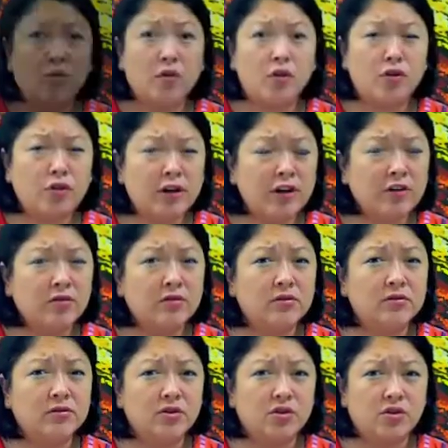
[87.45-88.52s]

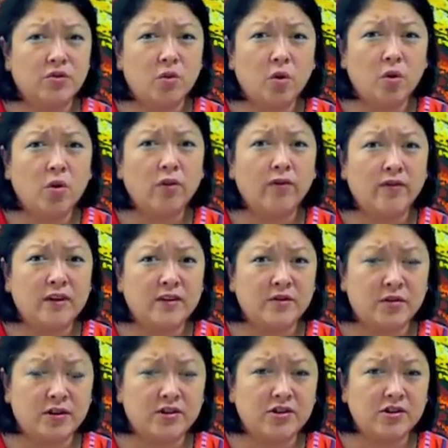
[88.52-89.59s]
Critical to all of these
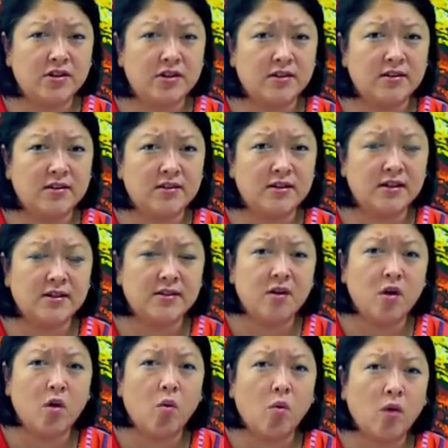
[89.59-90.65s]
questions is,
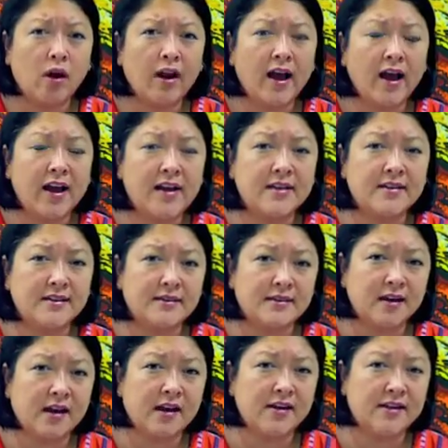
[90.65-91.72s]
what are
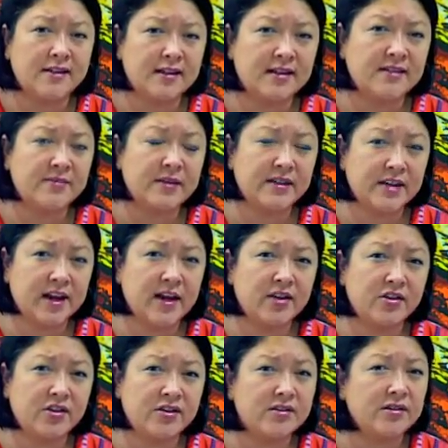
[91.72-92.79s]
society's
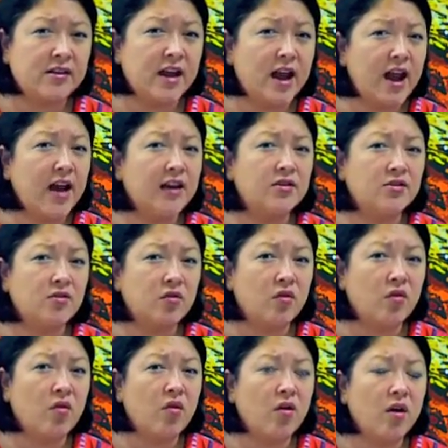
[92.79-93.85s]
expectations and how does
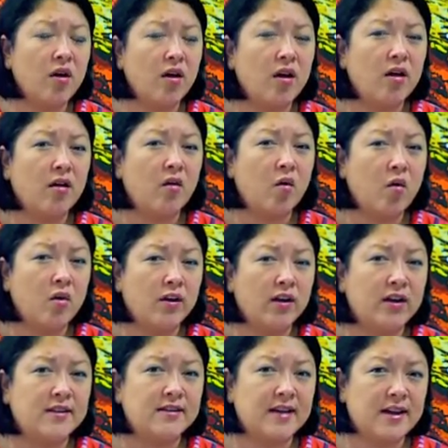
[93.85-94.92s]
your
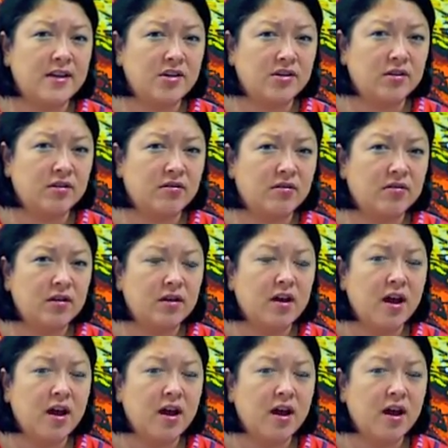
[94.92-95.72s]
organisation